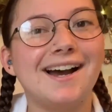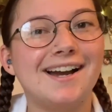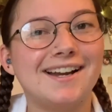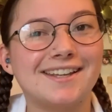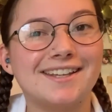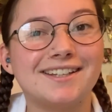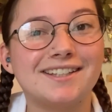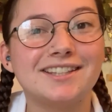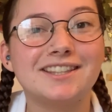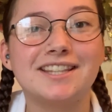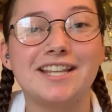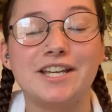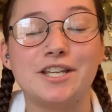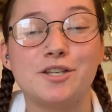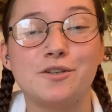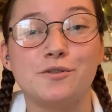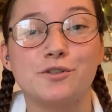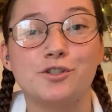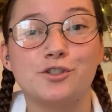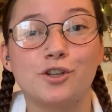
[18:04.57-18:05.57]
Again,
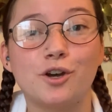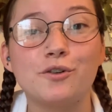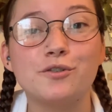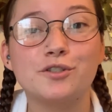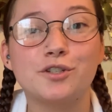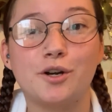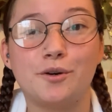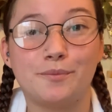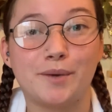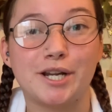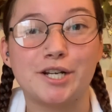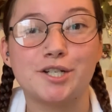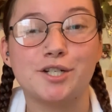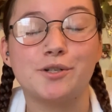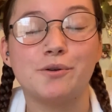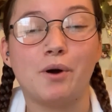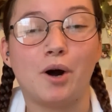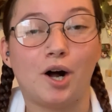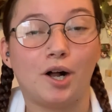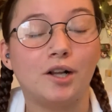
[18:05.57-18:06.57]
thank you so, so
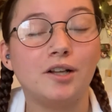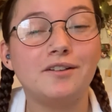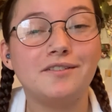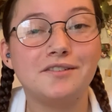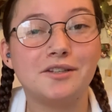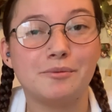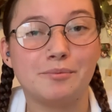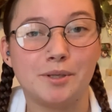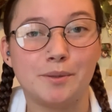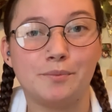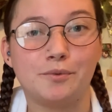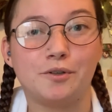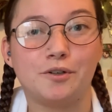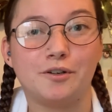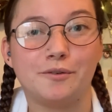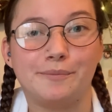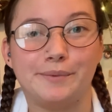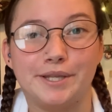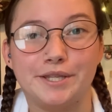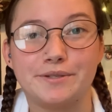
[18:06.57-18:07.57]
much to all of the people
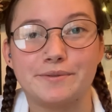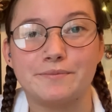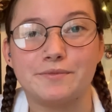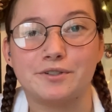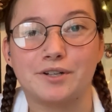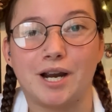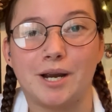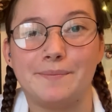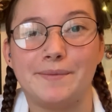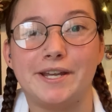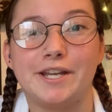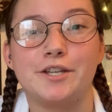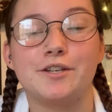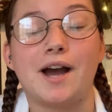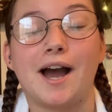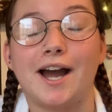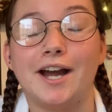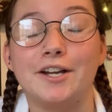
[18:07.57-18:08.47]
who have been subscribing.